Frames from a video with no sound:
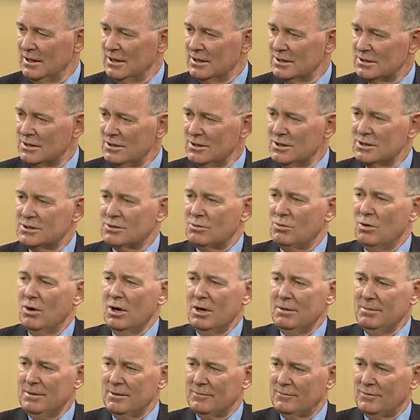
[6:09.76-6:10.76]
So there's
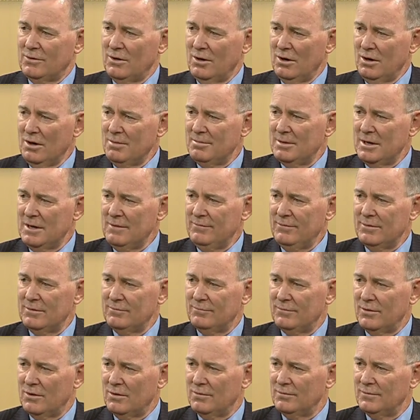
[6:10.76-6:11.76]
quite a bit of time and effort
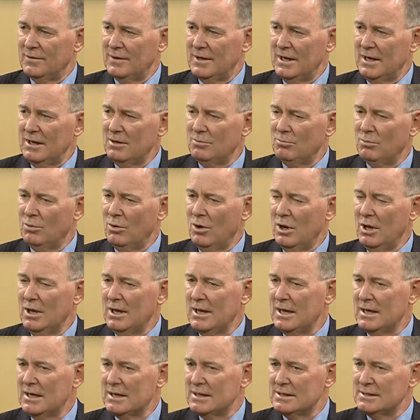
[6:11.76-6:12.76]
involved in that, and while
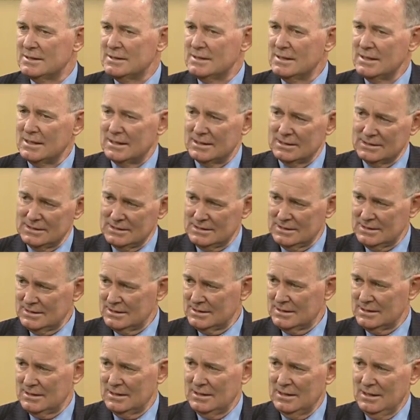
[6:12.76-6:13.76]
that
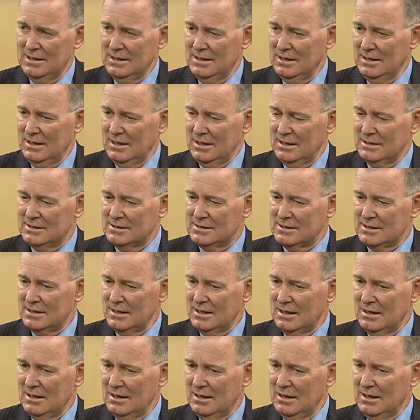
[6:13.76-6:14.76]
exists, it's
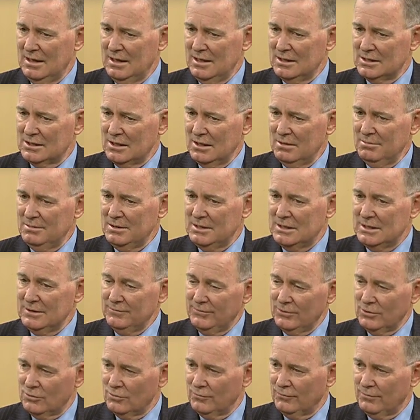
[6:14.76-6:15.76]
going to be
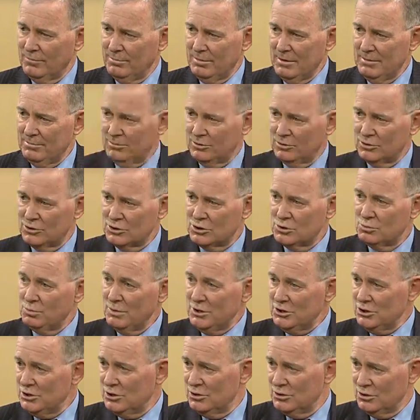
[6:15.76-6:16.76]
difficult for people to
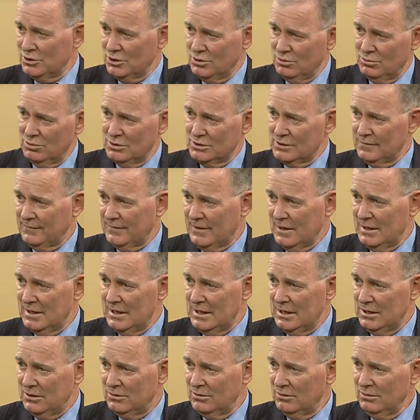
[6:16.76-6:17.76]
switch insurers if they
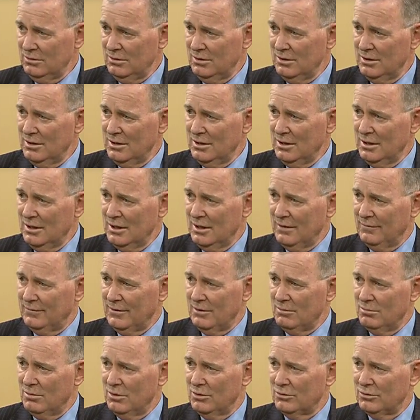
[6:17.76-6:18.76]
need to, if
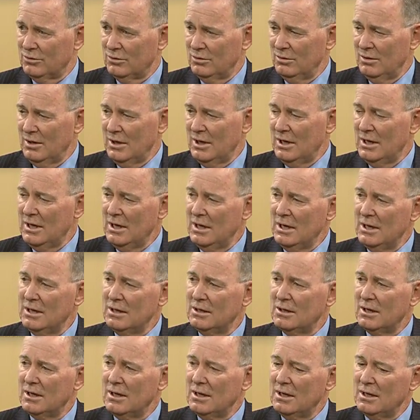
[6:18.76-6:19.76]
they want to,
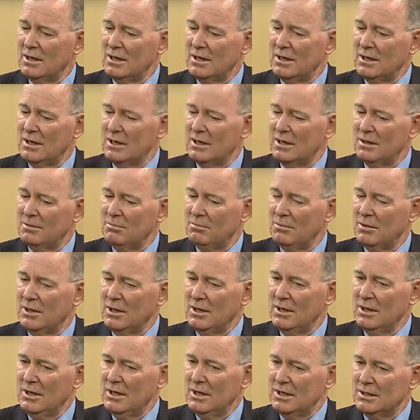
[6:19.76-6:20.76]
and
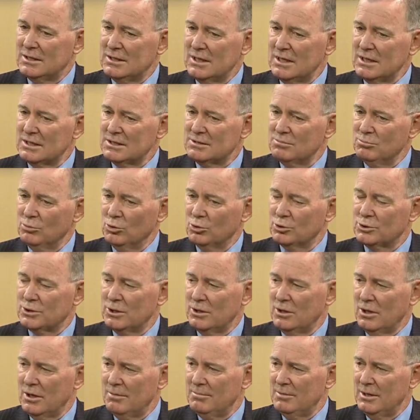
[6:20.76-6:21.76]
it takes more
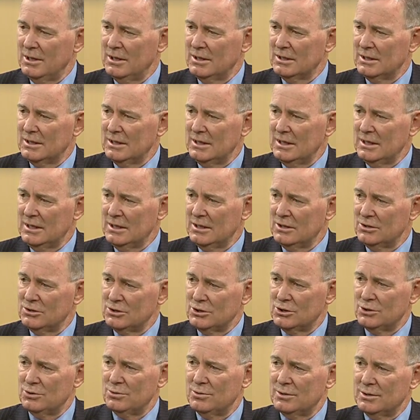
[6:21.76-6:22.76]
time in getting
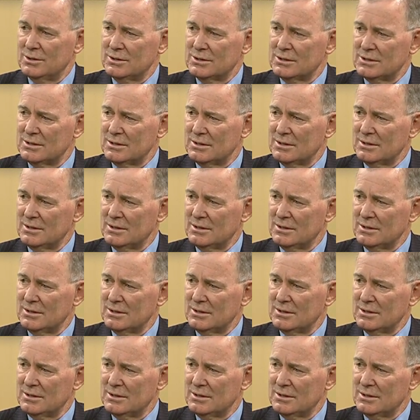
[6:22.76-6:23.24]
insurance.